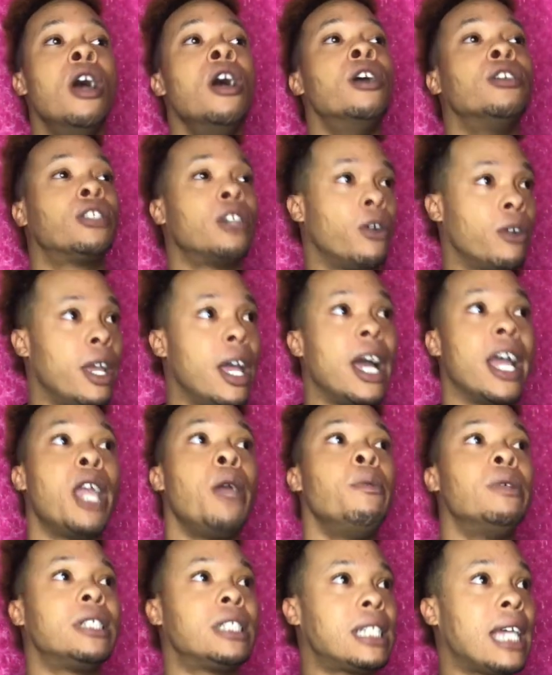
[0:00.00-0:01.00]
So, yeah, he
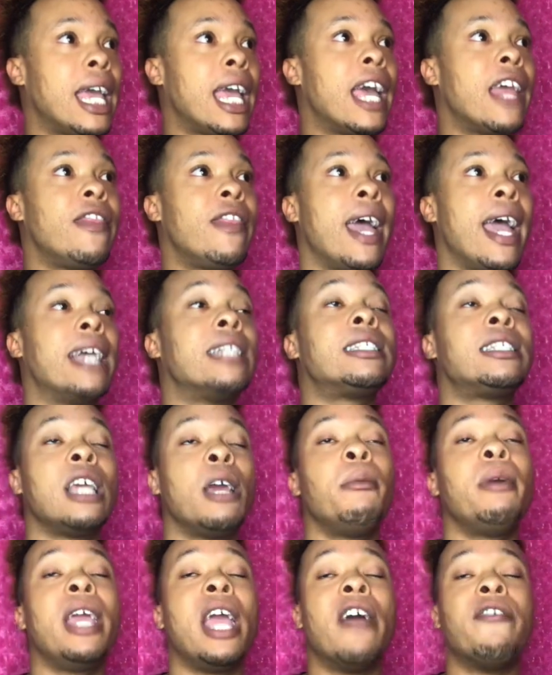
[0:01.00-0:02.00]
was saying that
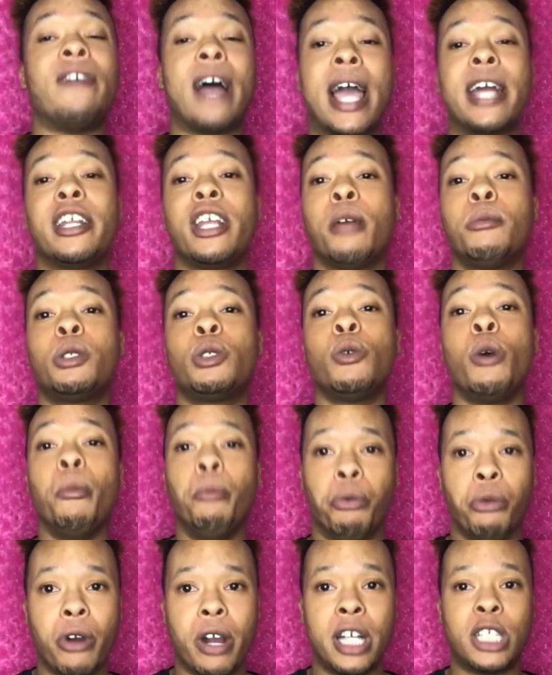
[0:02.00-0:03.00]
Timmy invited him to a
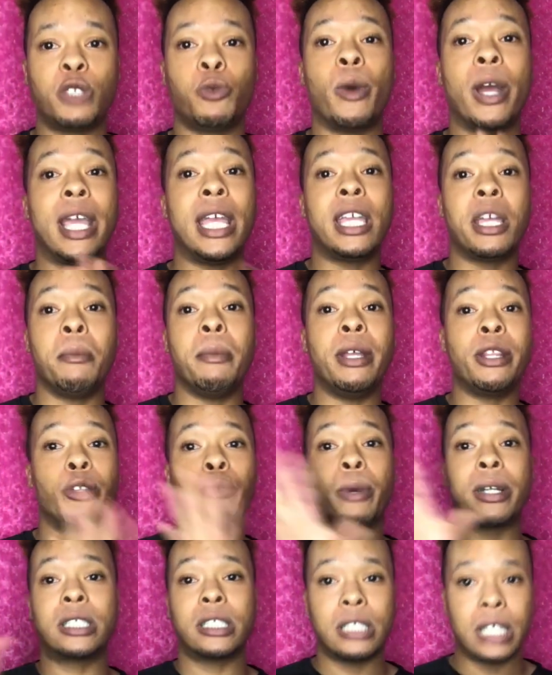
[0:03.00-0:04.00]
brunch where he can meet the
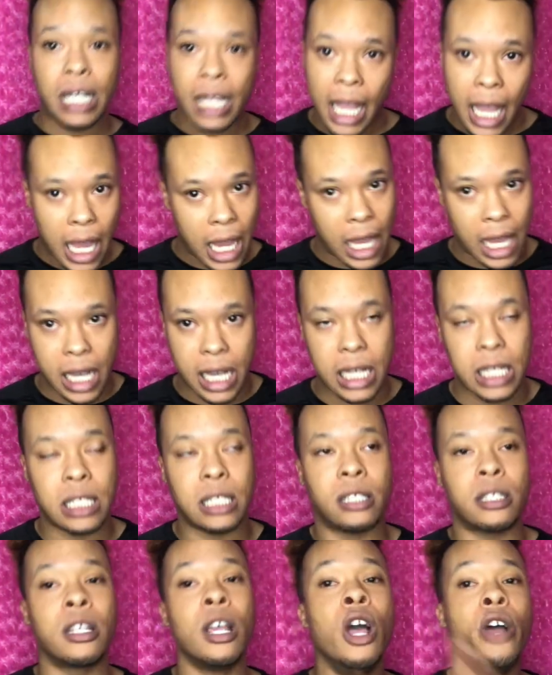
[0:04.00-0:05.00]
rest of the cast,
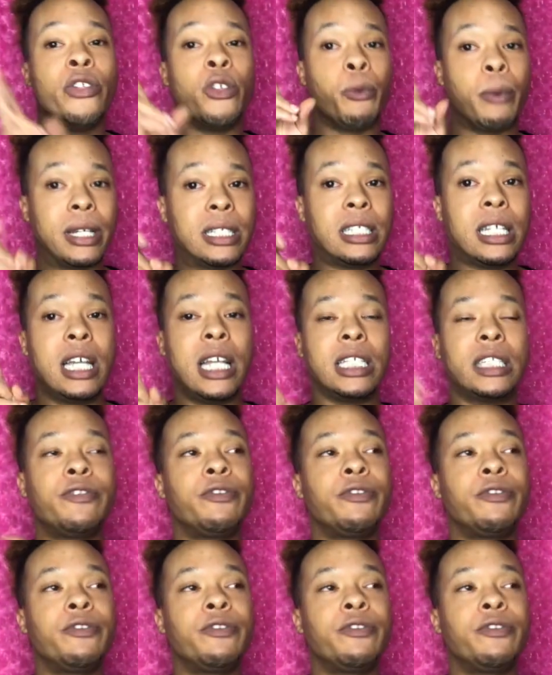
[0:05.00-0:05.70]
the rest of his